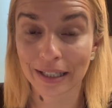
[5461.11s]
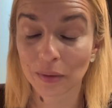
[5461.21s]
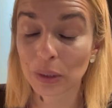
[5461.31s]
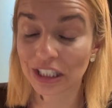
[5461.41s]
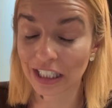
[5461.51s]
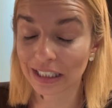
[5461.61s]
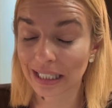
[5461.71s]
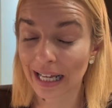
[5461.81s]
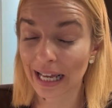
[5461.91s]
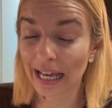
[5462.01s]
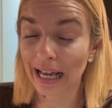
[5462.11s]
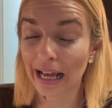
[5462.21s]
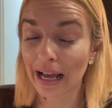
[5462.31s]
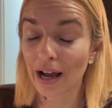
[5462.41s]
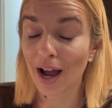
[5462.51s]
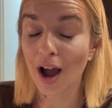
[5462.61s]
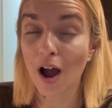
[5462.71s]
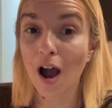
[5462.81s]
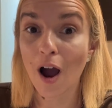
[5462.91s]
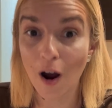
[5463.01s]
which is
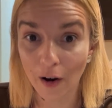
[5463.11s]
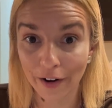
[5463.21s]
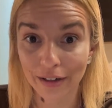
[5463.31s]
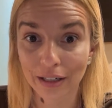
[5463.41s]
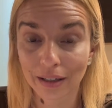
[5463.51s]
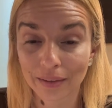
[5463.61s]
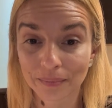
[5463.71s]
hard,